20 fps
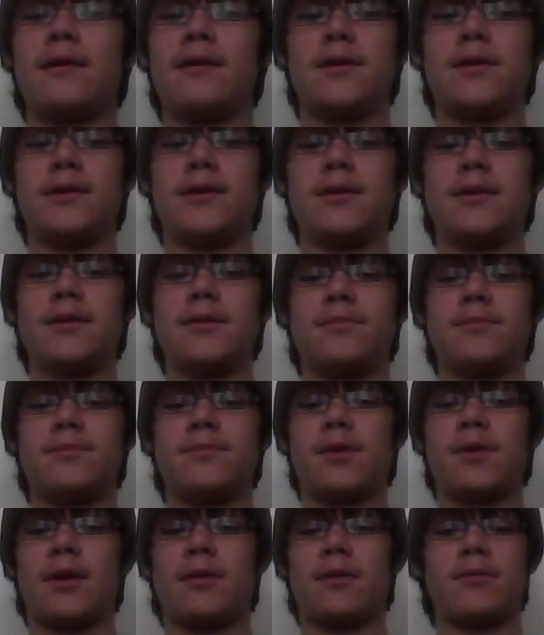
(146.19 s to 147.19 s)
You
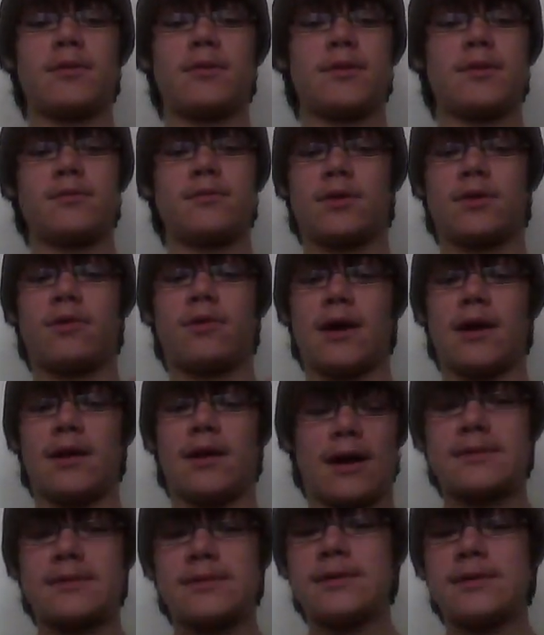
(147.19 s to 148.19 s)
probably would cry a
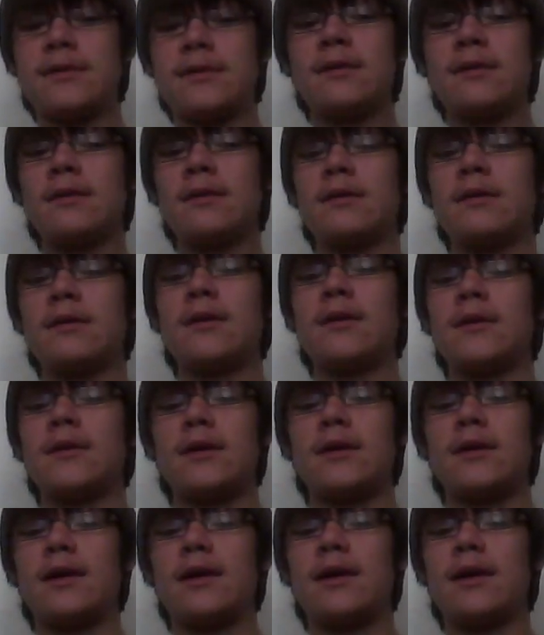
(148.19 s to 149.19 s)
lot.
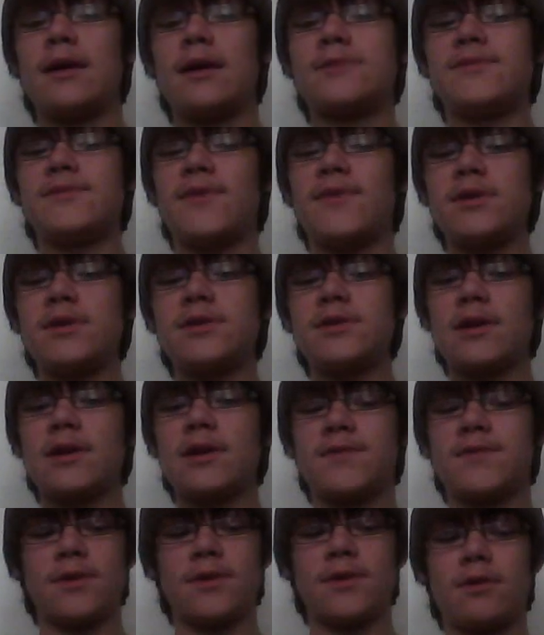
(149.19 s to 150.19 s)
It's very
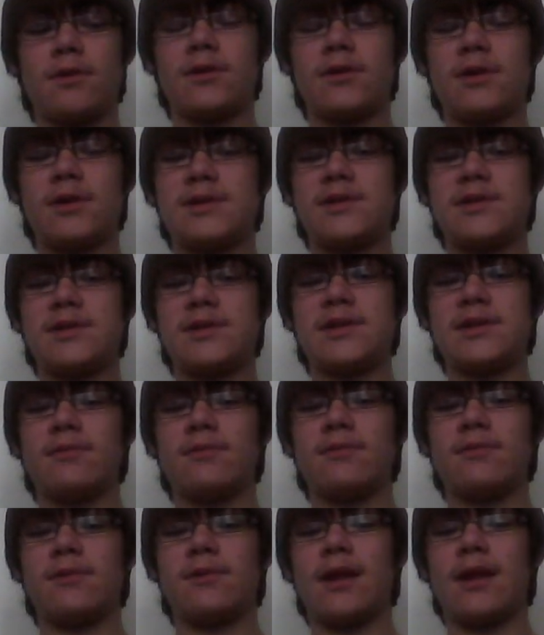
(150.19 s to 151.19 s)
stressful in order to see
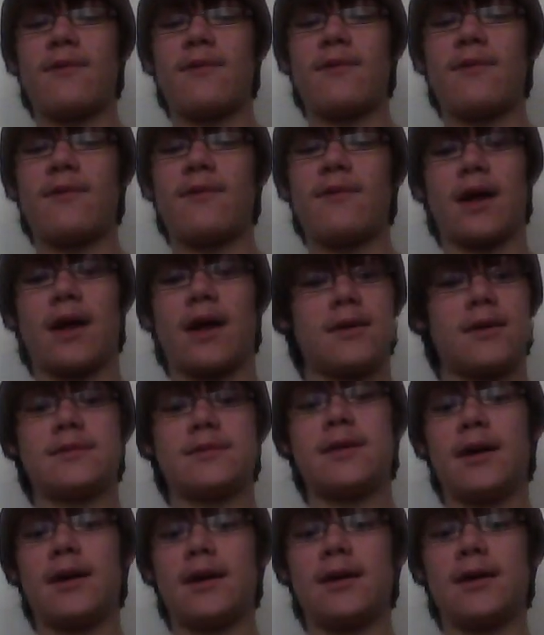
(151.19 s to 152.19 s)
what everything else does,